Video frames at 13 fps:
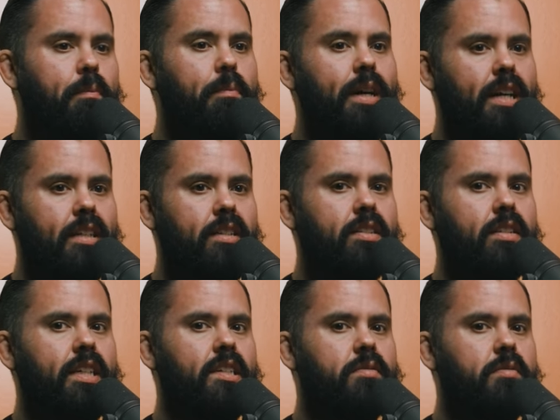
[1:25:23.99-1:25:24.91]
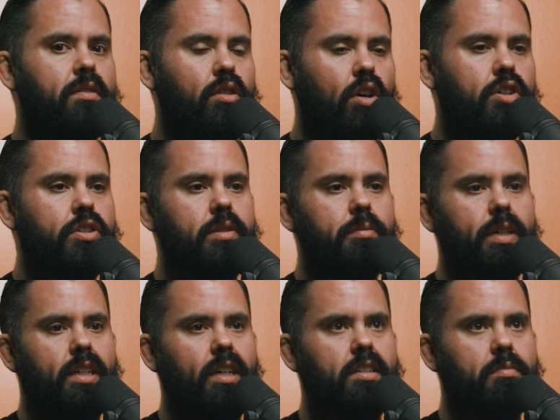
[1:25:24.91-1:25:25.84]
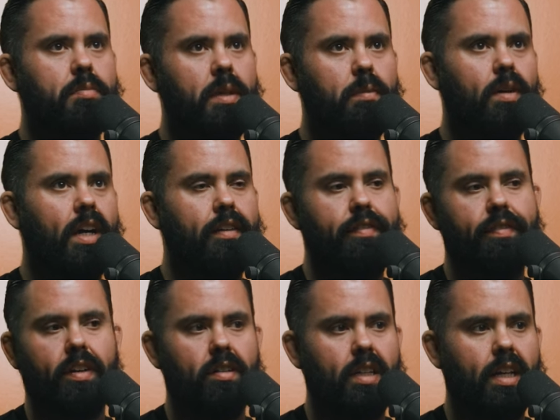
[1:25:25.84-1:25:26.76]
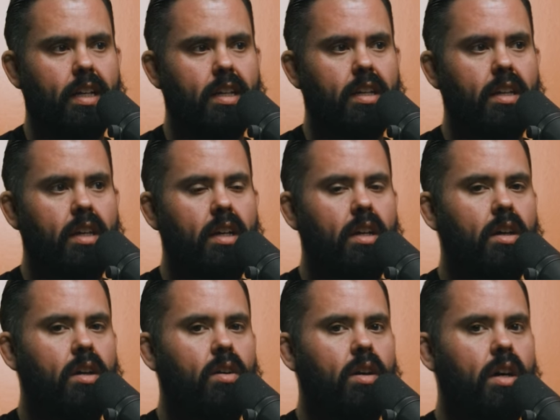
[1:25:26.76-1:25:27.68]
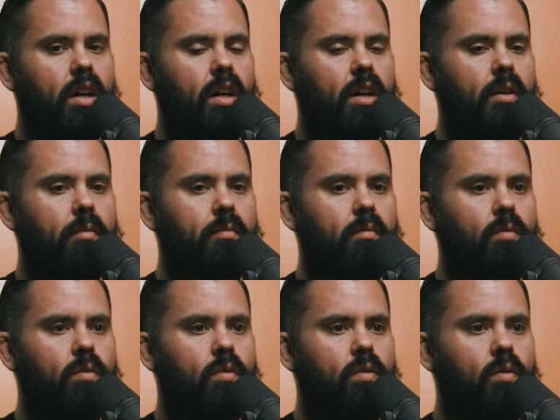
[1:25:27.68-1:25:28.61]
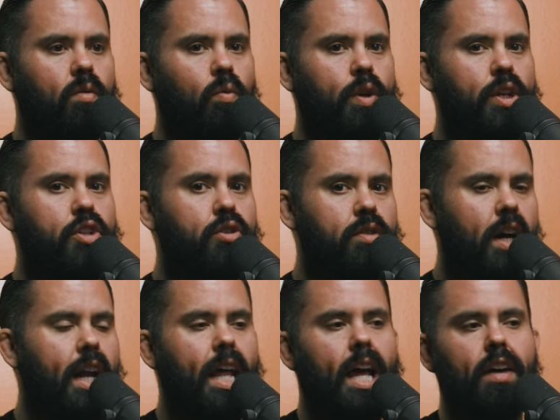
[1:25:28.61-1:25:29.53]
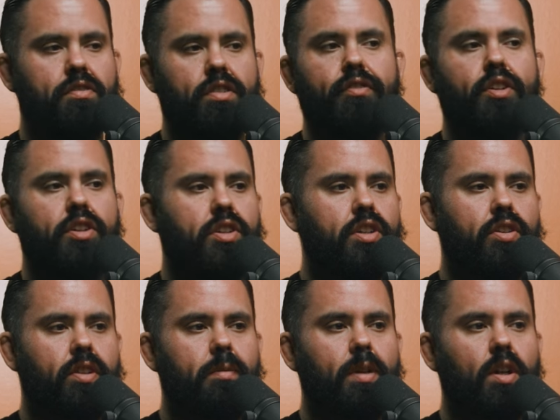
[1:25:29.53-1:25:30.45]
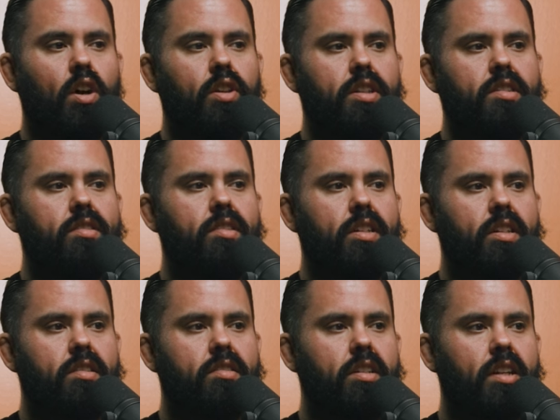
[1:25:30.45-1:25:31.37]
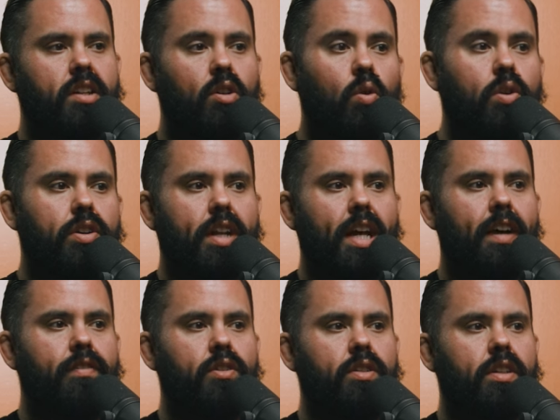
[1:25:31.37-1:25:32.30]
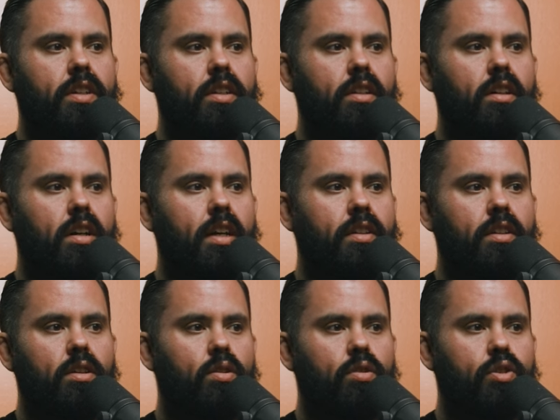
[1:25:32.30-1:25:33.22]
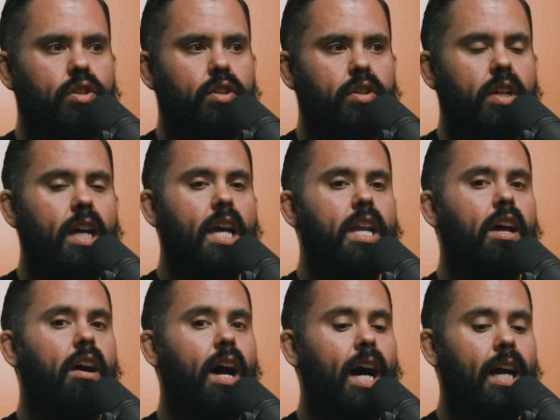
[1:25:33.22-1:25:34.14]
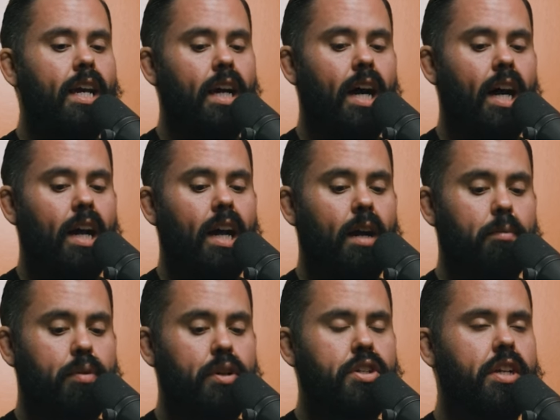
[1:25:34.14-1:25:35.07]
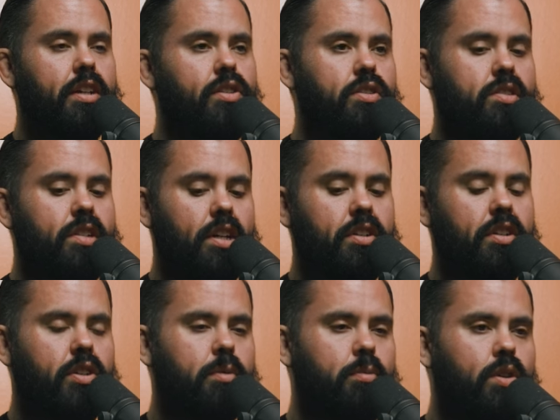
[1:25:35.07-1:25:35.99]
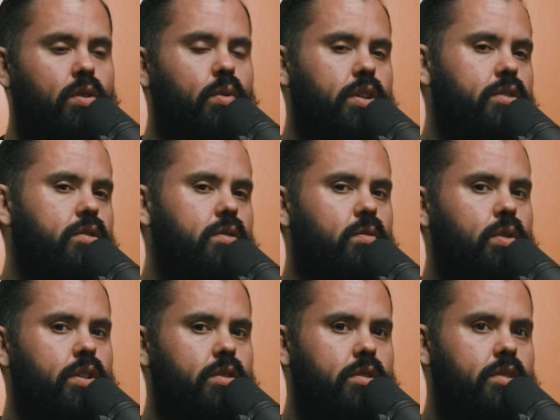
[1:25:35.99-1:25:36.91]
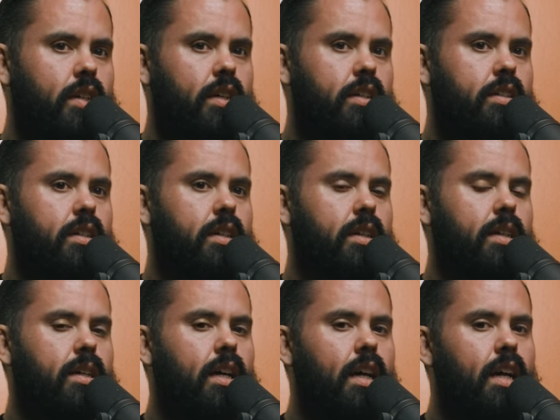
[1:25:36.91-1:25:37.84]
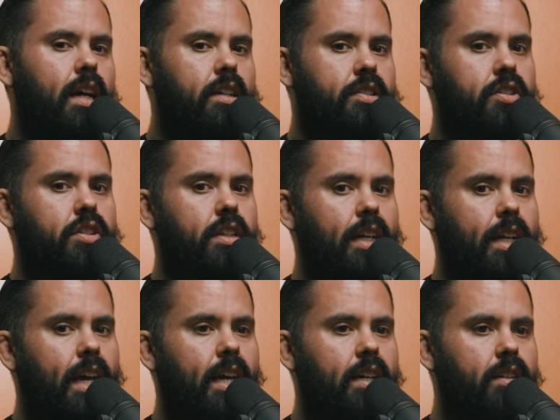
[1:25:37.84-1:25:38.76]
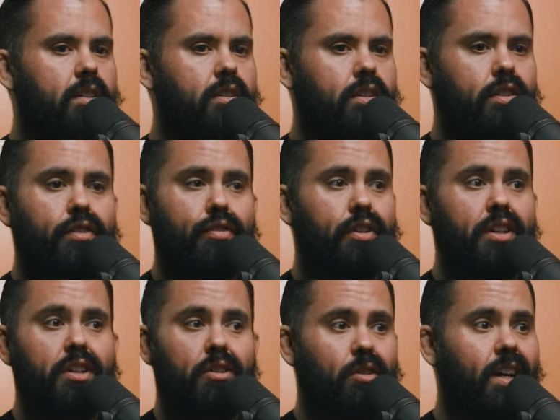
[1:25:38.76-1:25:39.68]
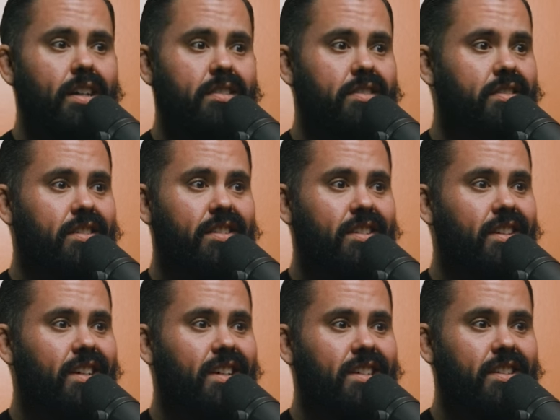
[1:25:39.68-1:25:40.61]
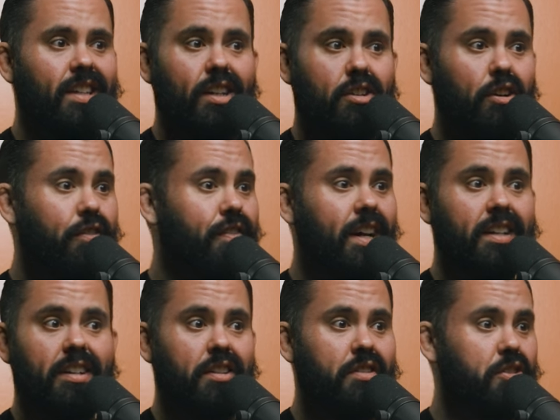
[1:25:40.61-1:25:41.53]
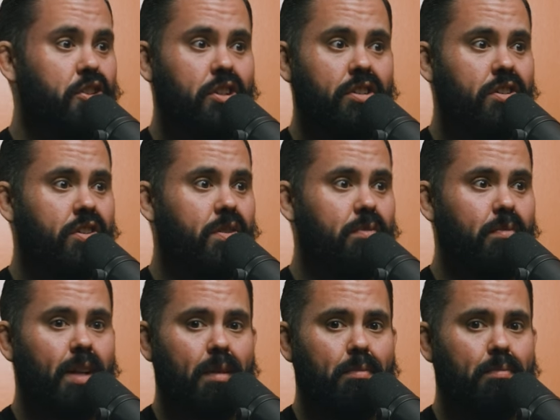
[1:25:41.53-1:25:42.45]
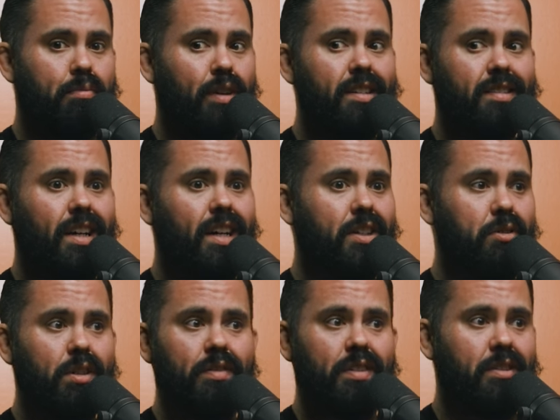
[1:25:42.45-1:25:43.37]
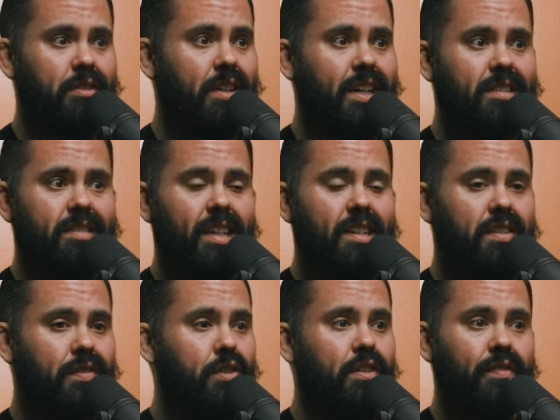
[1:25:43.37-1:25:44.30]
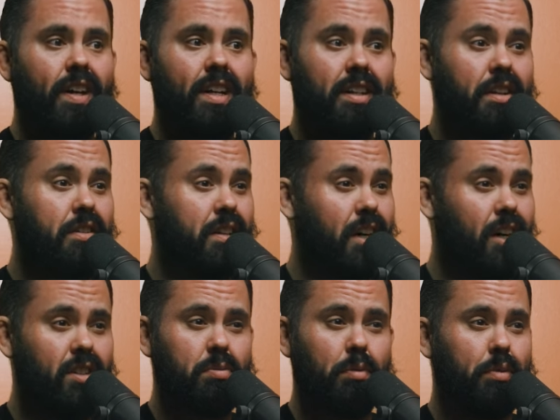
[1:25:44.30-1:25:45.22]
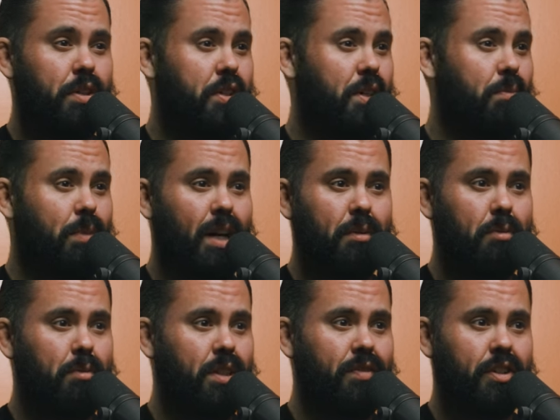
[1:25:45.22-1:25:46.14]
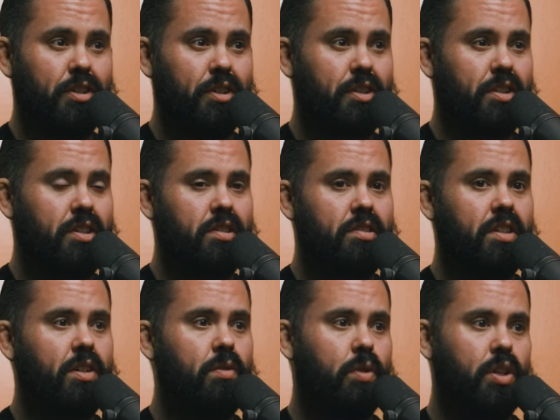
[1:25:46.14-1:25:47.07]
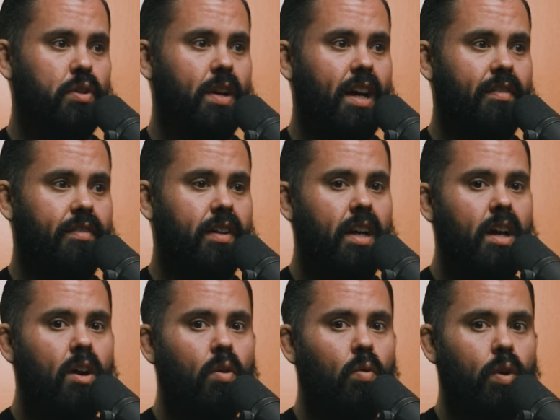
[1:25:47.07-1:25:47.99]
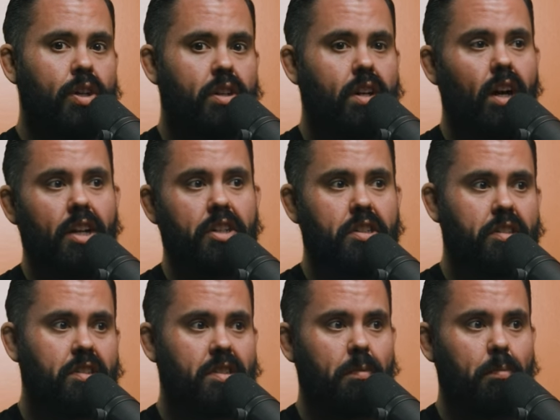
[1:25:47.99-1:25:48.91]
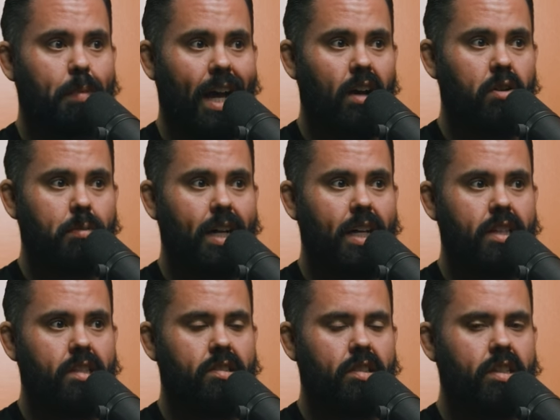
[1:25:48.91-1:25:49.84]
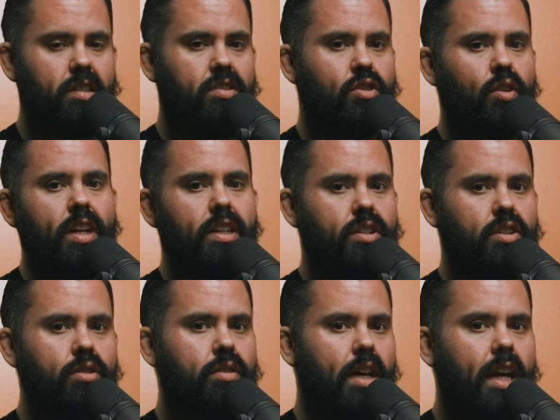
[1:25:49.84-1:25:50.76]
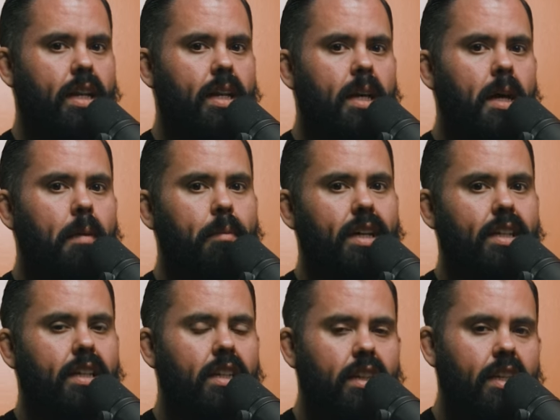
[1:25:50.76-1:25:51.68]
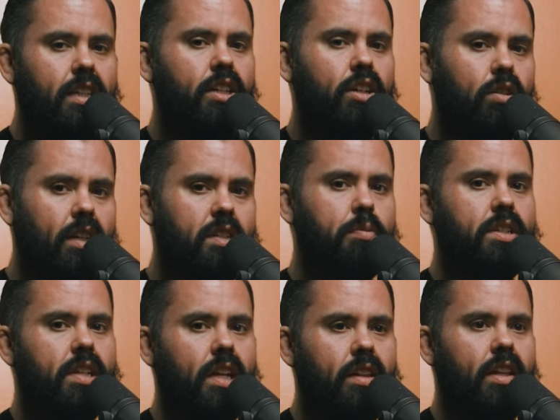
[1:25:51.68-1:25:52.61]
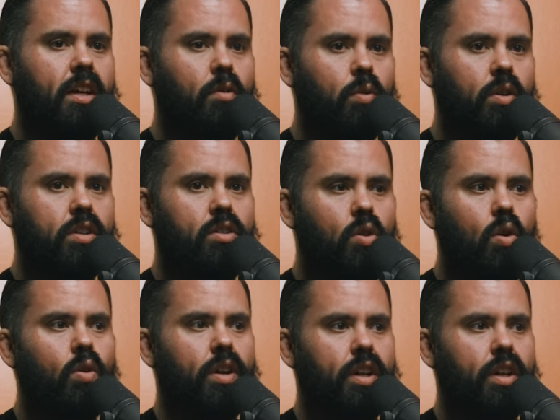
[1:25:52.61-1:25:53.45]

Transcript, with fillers: But it's largely because people have felt like um, we do not have sufficient agreement on these things yeah. in order to have unity in the, lo- in the local church. Yeah. Now, I, I, I appreciated your section in your book where you where you said uh, essentially like, "Hey, you're free in Christ." to like go find another church. Like praise God, you live in the United States. If you can find another gospel preaching, Bible believing church in your city where you have where your conscience isn't bound by these things, great, do that. But let you know, let's pretend that yeah. we're in after Corinth.